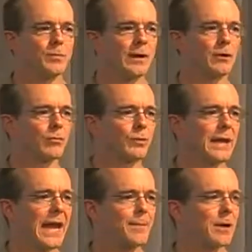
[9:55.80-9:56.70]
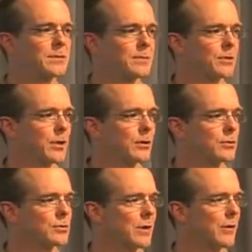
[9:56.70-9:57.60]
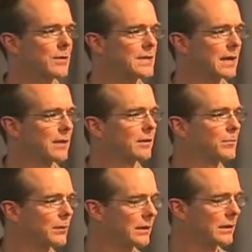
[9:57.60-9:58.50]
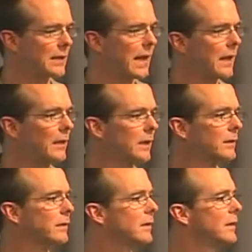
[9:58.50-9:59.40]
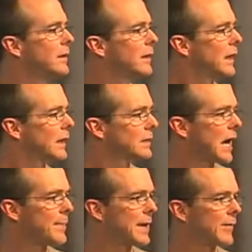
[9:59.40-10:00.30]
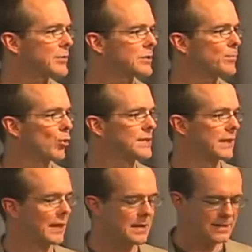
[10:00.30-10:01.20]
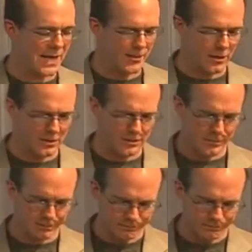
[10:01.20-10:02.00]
better if we amp up some of those rather than taking a completely alien compound that's just poisoning an enzyme in us.